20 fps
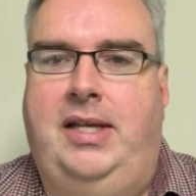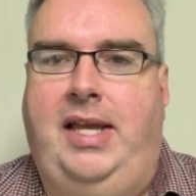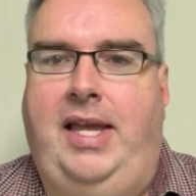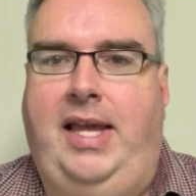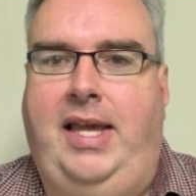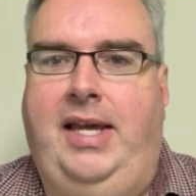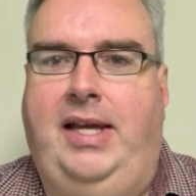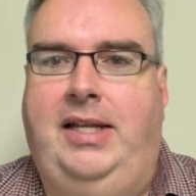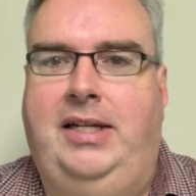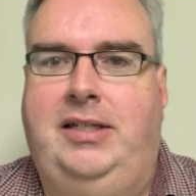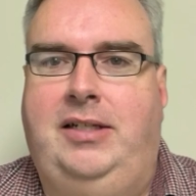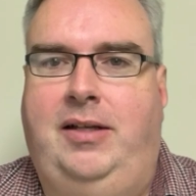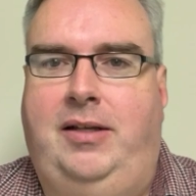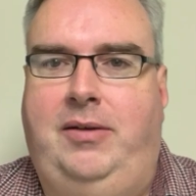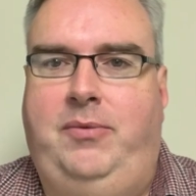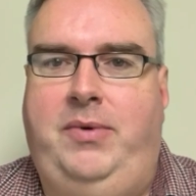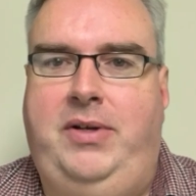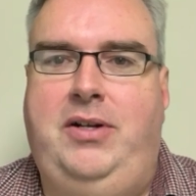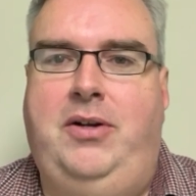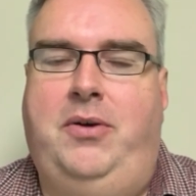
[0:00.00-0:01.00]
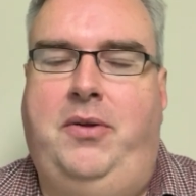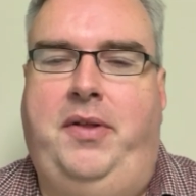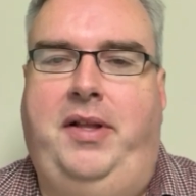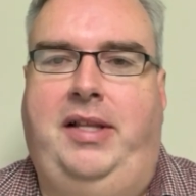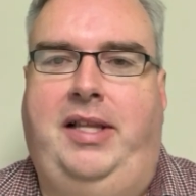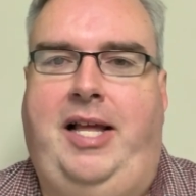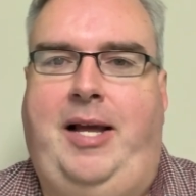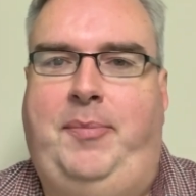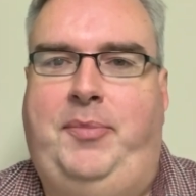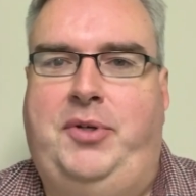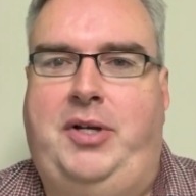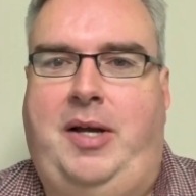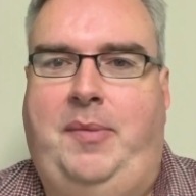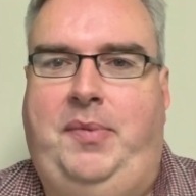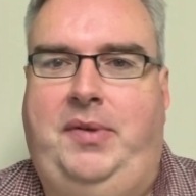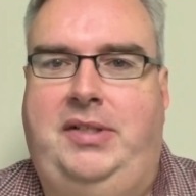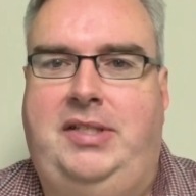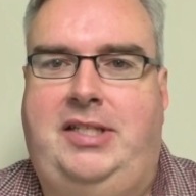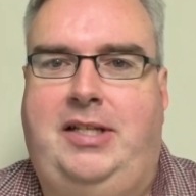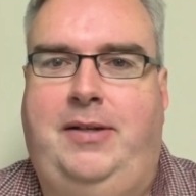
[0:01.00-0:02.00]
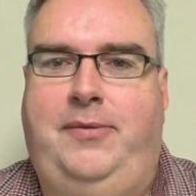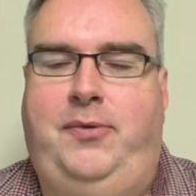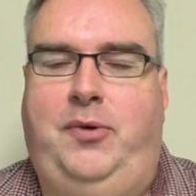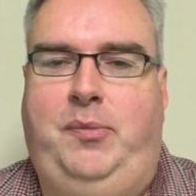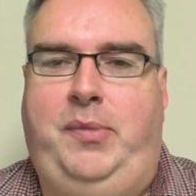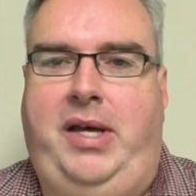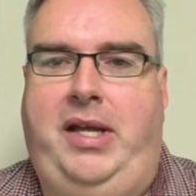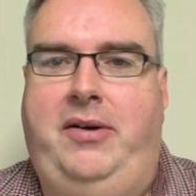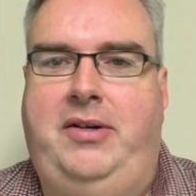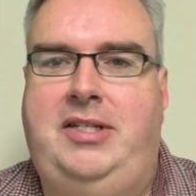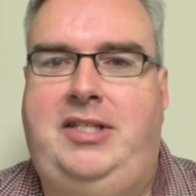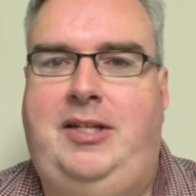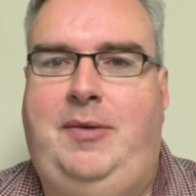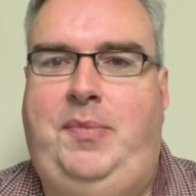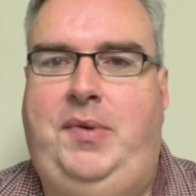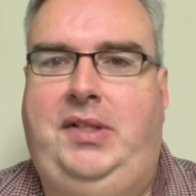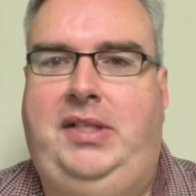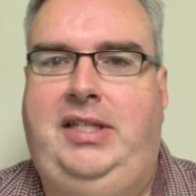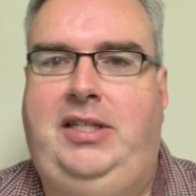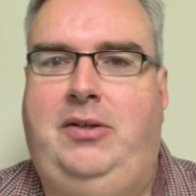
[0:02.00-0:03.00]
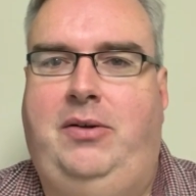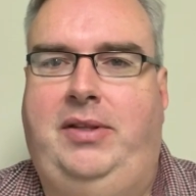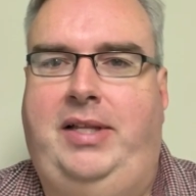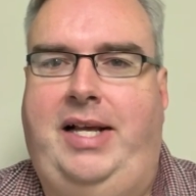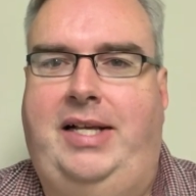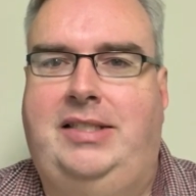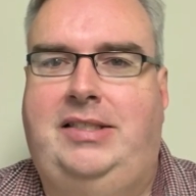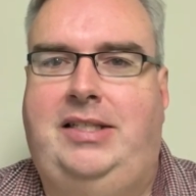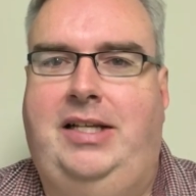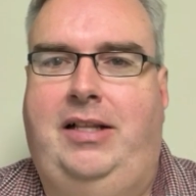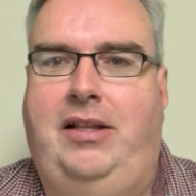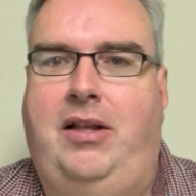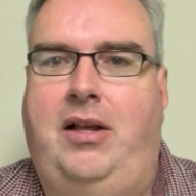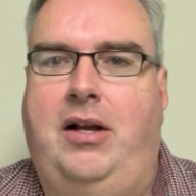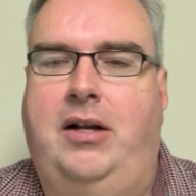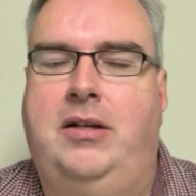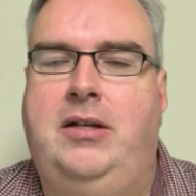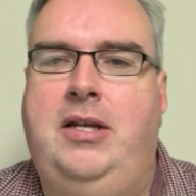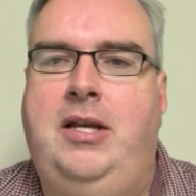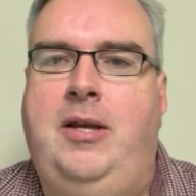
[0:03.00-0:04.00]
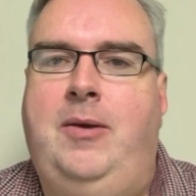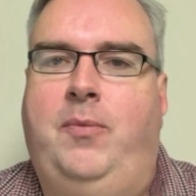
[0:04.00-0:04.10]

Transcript: And we know that laptop and cell phone batteries typically don't last that long.